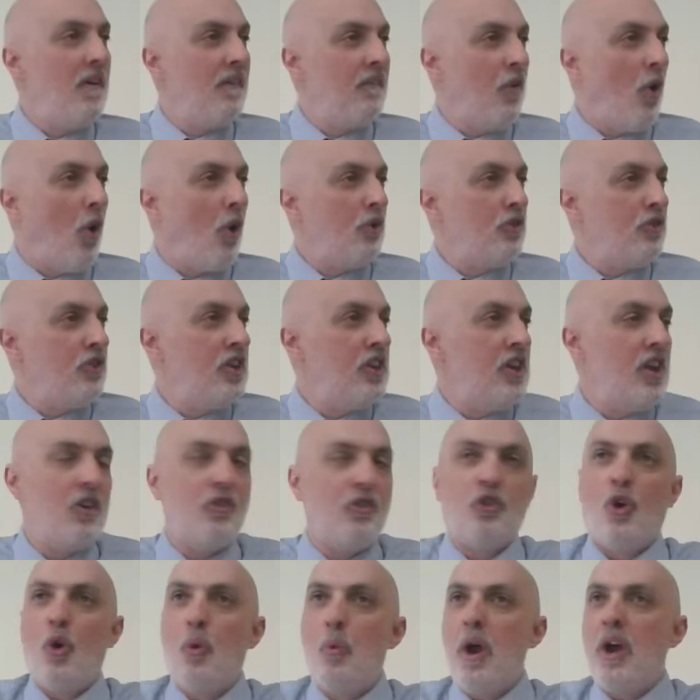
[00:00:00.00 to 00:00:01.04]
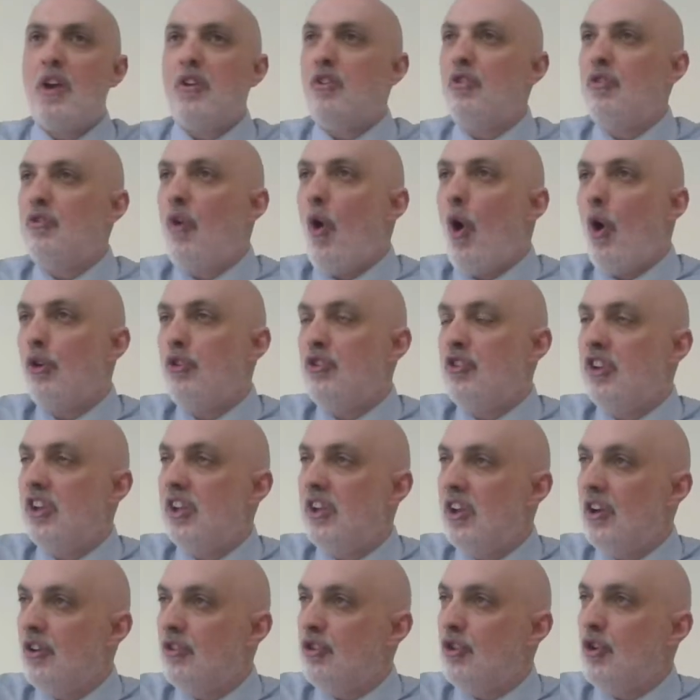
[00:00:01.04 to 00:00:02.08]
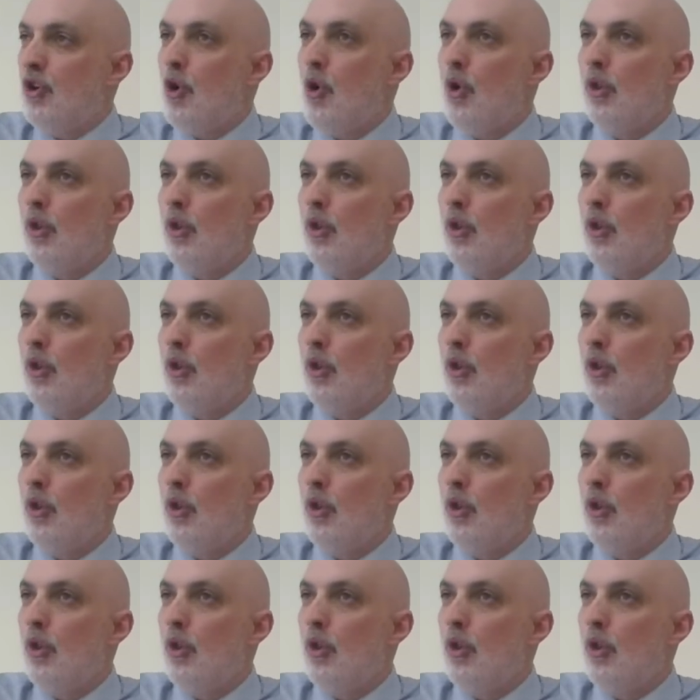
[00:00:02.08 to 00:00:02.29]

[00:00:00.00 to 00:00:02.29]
40 years ago. Where does 40 years go?